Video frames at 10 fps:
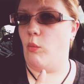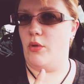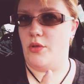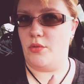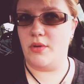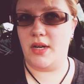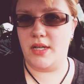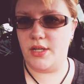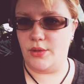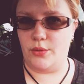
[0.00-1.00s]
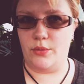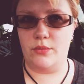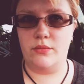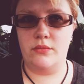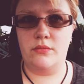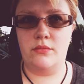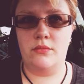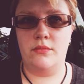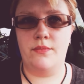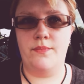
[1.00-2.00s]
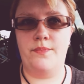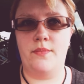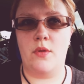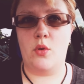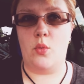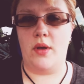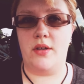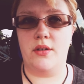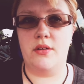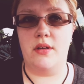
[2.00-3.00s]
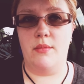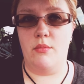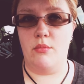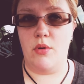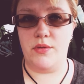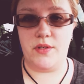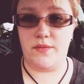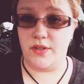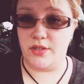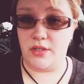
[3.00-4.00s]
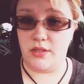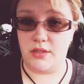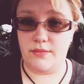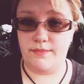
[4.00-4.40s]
what you gotta do quicker and most efficiently.